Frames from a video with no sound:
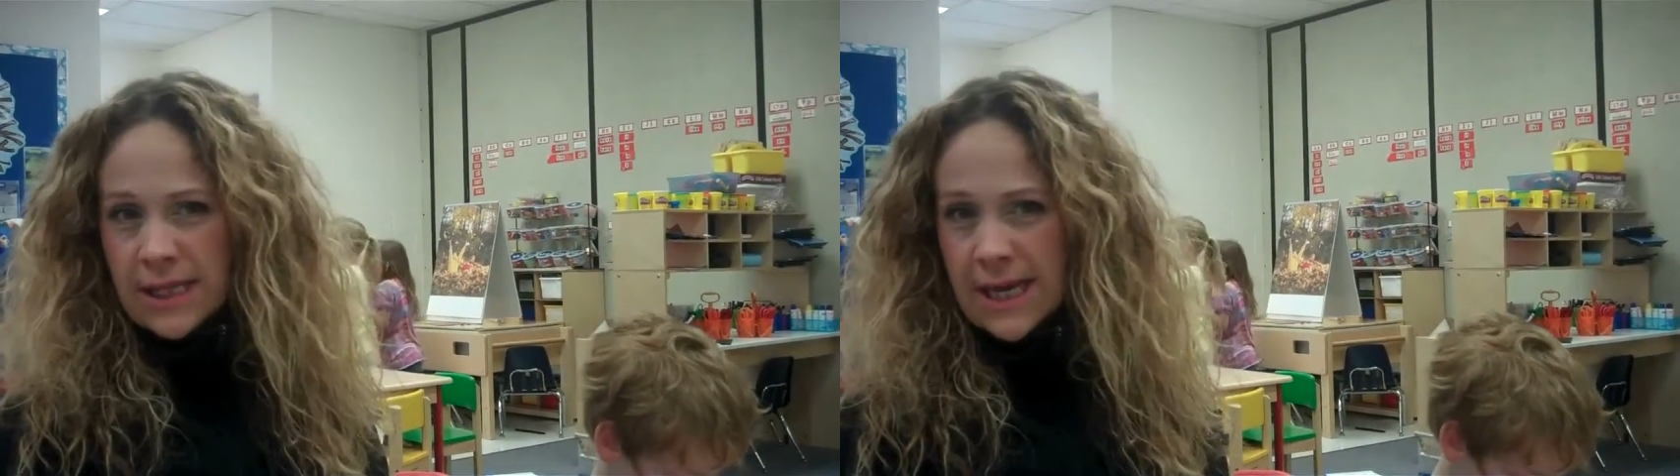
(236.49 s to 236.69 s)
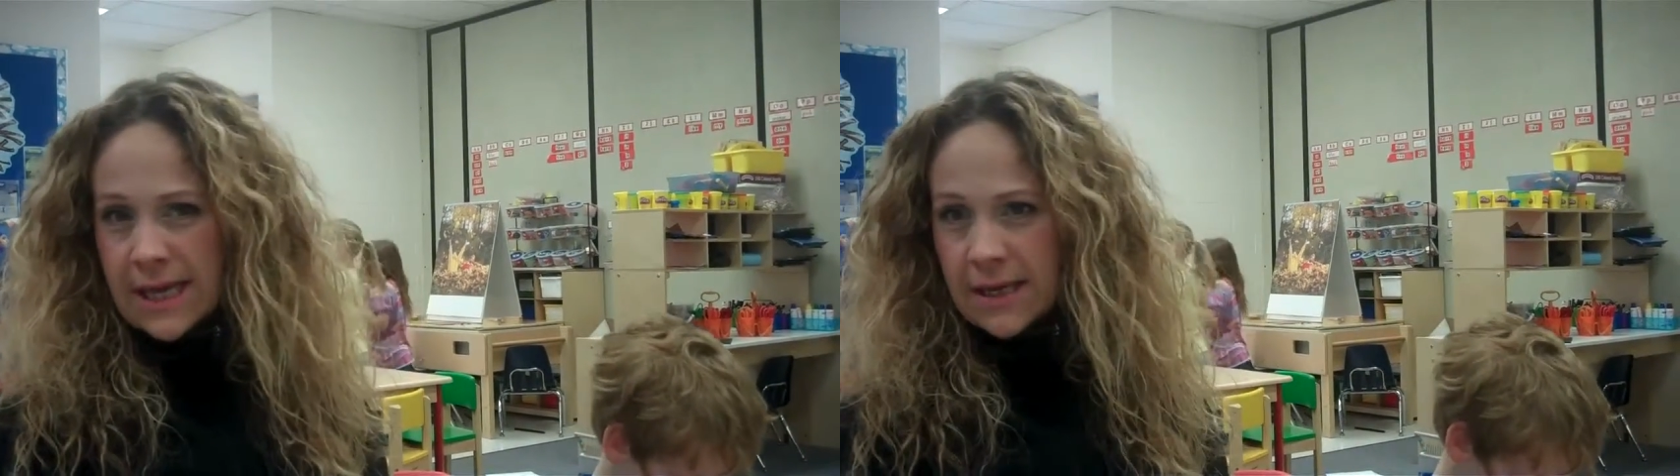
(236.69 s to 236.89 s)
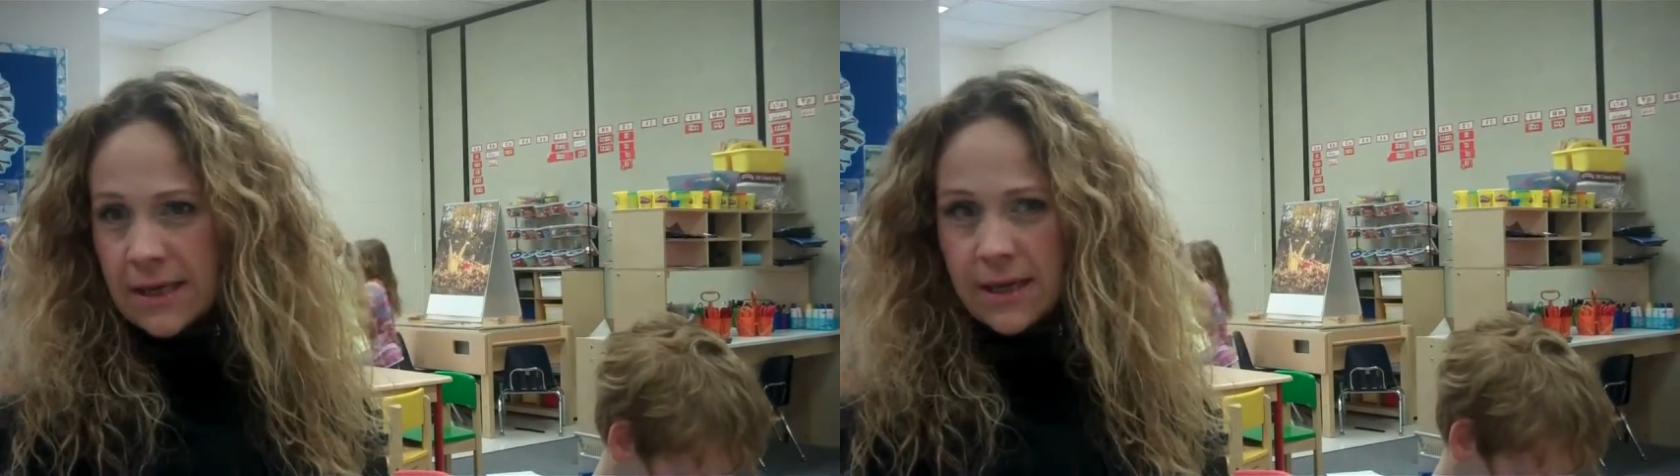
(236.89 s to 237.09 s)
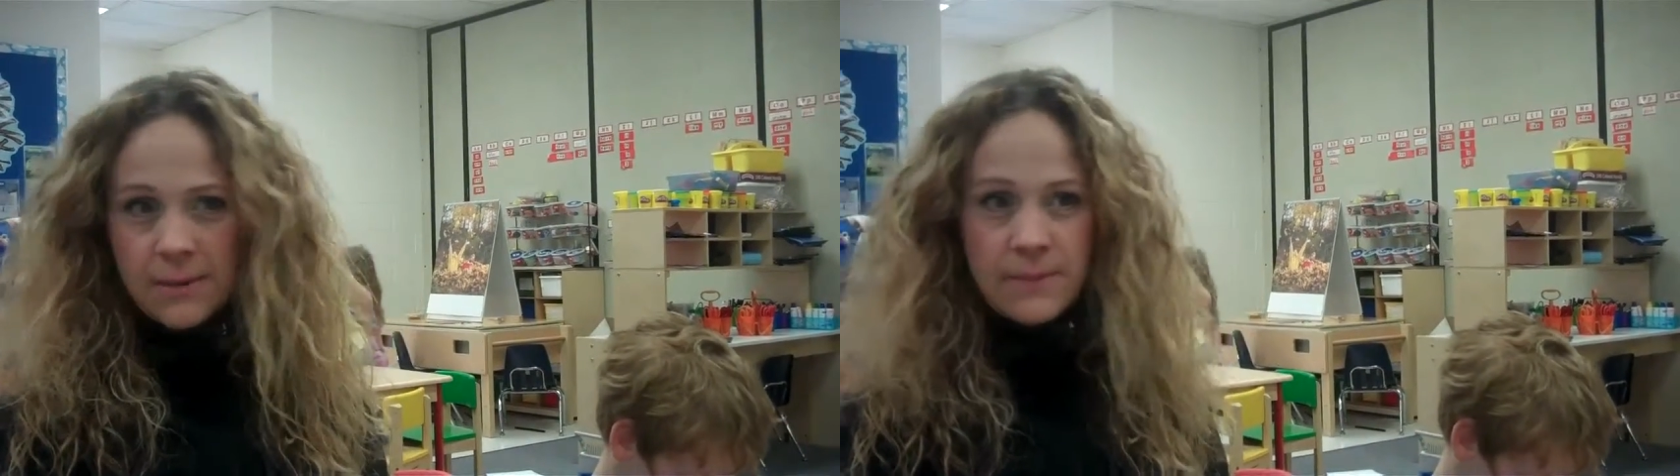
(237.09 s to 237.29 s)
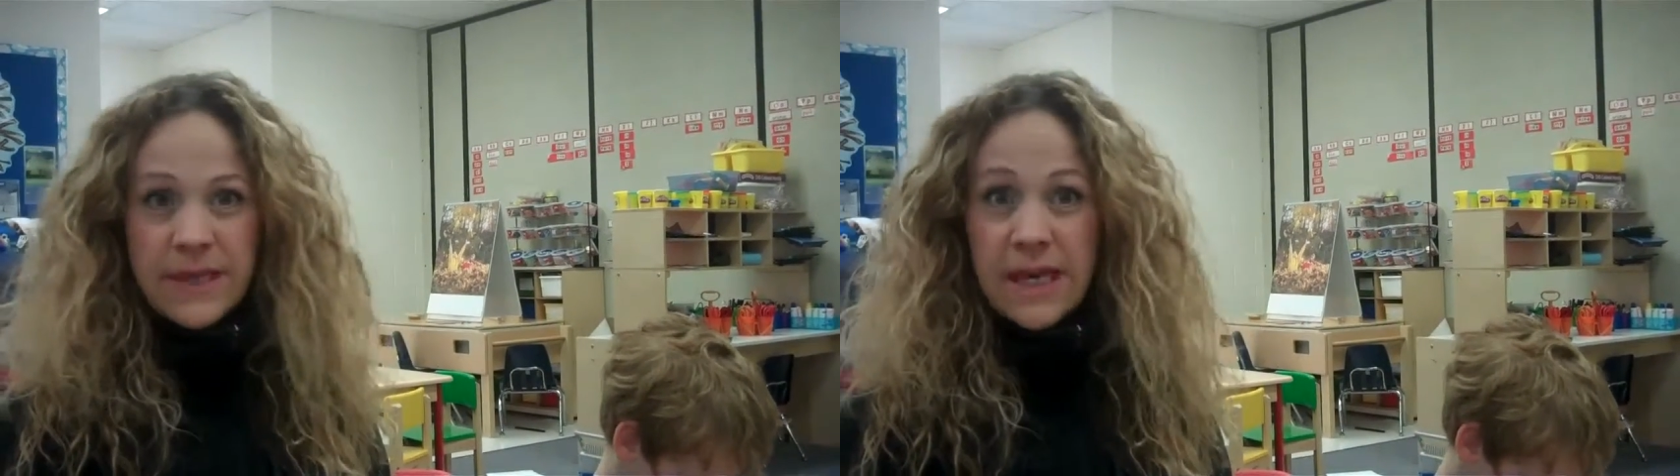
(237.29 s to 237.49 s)
like
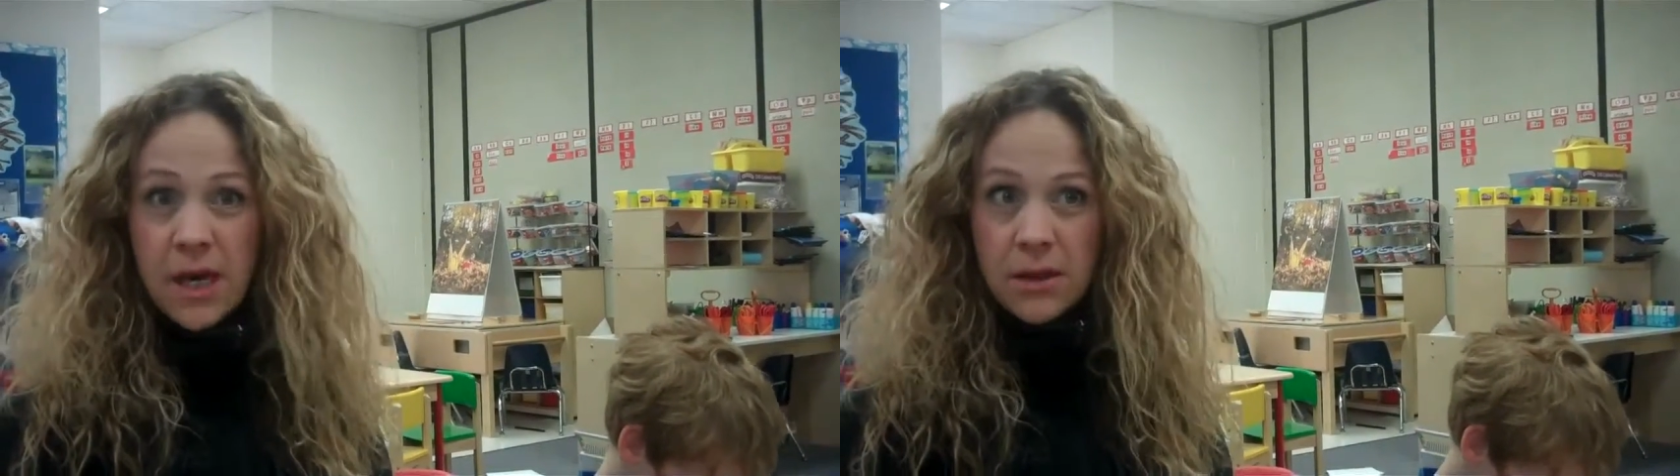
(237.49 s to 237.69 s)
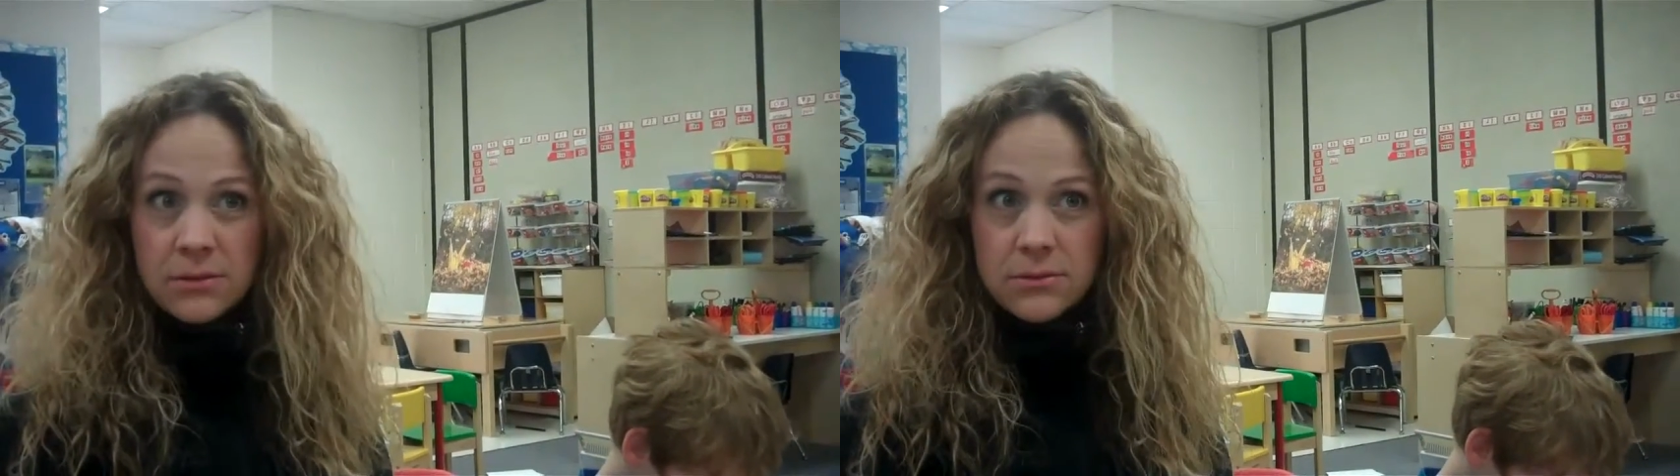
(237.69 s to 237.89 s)
Mia.